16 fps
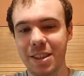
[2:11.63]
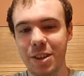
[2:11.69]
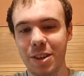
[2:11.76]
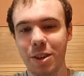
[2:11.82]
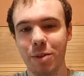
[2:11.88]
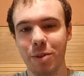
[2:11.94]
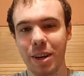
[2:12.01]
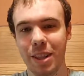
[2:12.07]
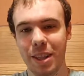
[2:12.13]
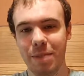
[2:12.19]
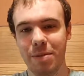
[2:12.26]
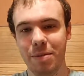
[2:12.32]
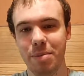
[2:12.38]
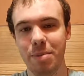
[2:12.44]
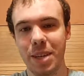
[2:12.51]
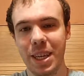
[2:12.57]
you don't want them
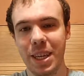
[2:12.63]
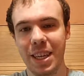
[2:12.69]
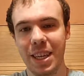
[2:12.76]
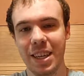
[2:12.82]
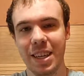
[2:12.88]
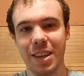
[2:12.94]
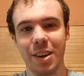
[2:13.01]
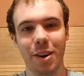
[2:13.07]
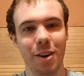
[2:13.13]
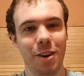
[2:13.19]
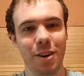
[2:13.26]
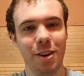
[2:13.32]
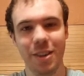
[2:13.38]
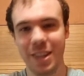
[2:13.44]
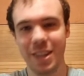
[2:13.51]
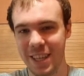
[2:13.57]
to be
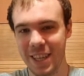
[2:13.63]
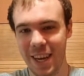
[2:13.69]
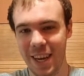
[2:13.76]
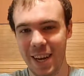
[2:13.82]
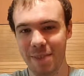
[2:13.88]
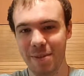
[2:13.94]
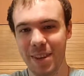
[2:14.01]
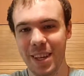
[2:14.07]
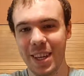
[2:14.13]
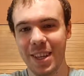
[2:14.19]
all the time.